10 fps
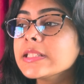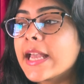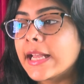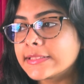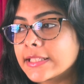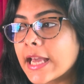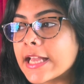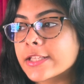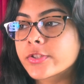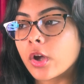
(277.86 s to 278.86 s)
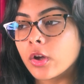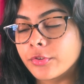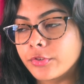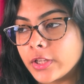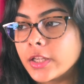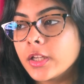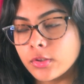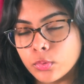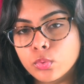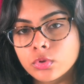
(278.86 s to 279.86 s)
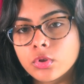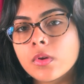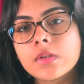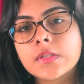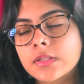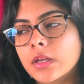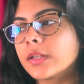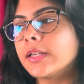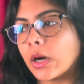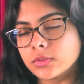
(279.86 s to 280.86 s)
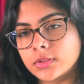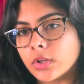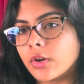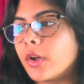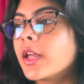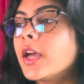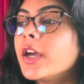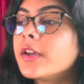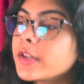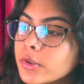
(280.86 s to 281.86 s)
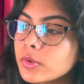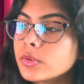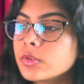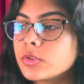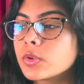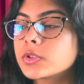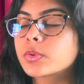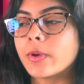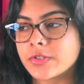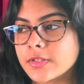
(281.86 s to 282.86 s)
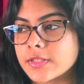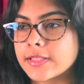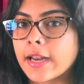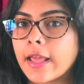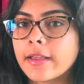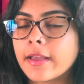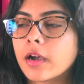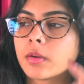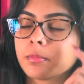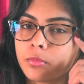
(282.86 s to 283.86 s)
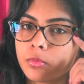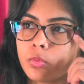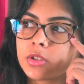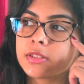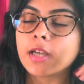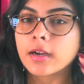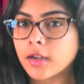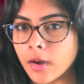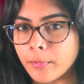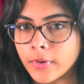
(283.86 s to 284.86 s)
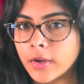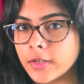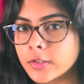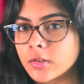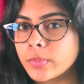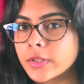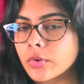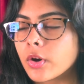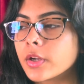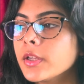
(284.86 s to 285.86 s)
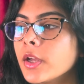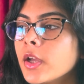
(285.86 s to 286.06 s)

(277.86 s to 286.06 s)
and then I redo those doubts or redo those questions that I was stuck up a little bit on.